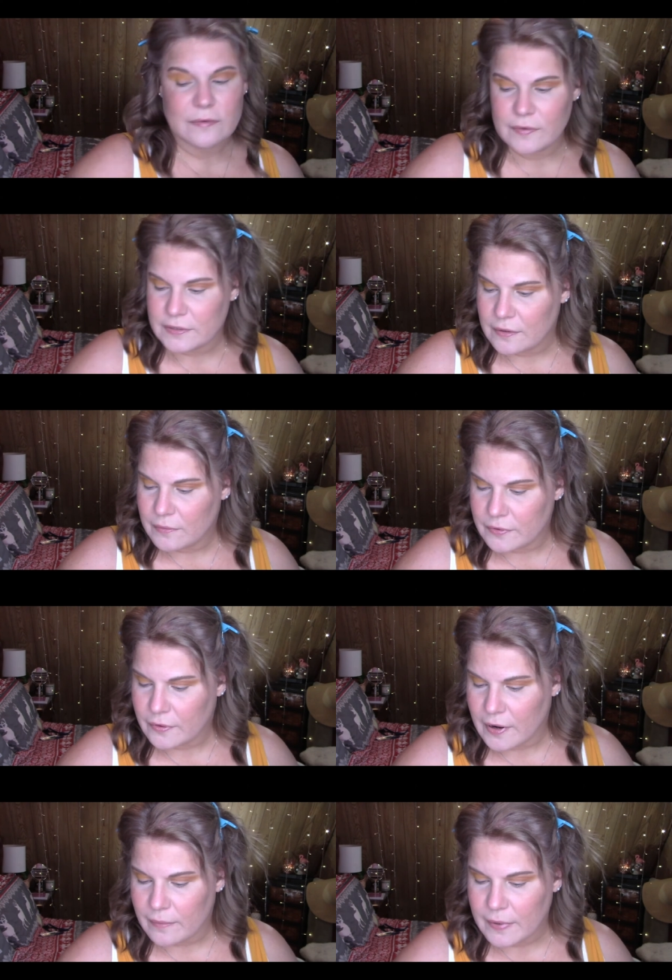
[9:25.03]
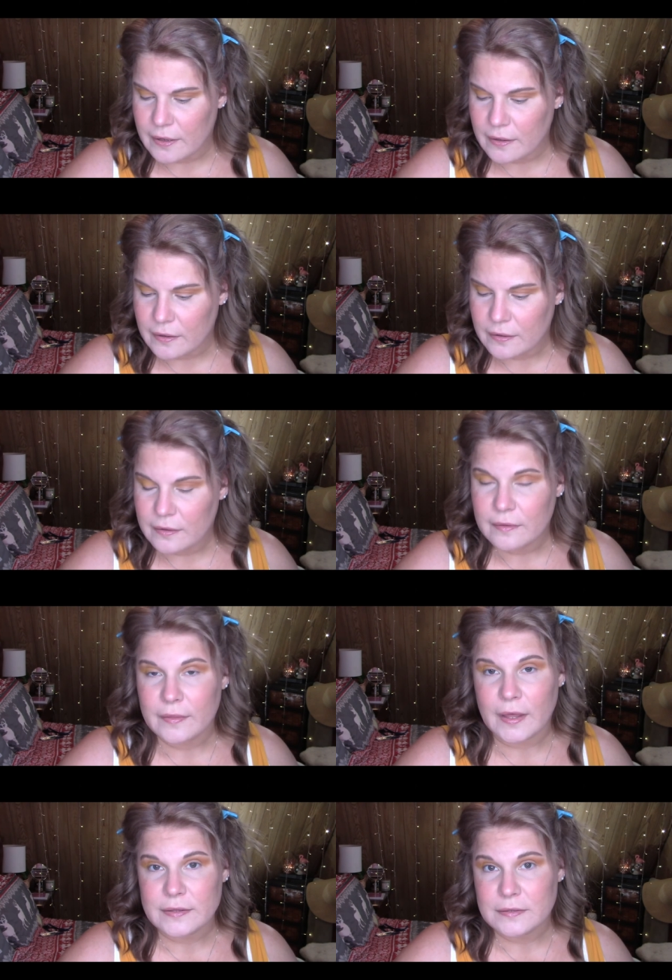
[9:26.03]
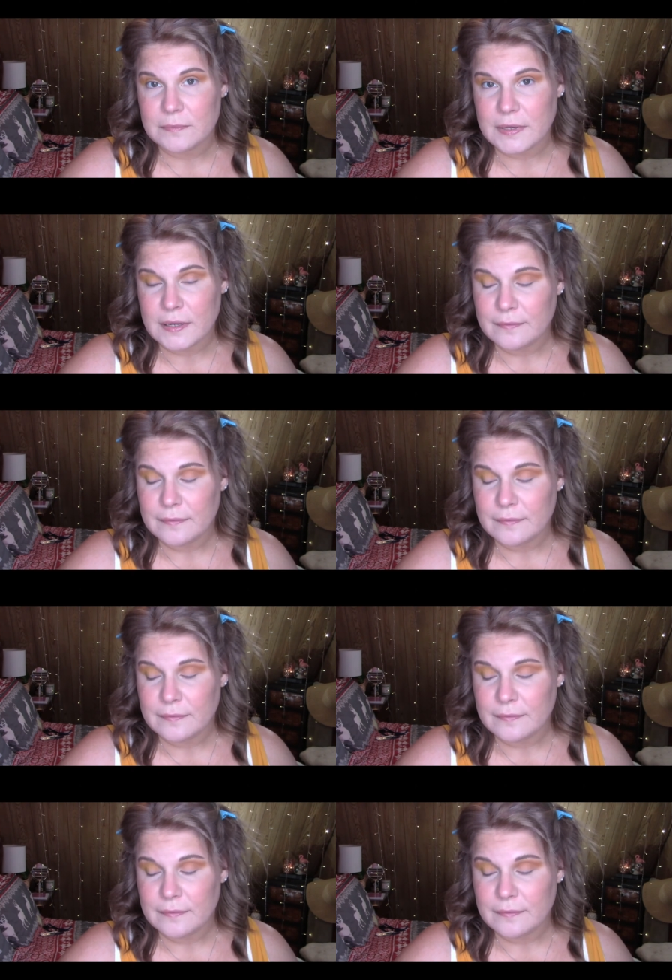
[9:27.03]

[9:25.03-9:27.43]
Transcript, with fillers: visit with Grandma. That's me.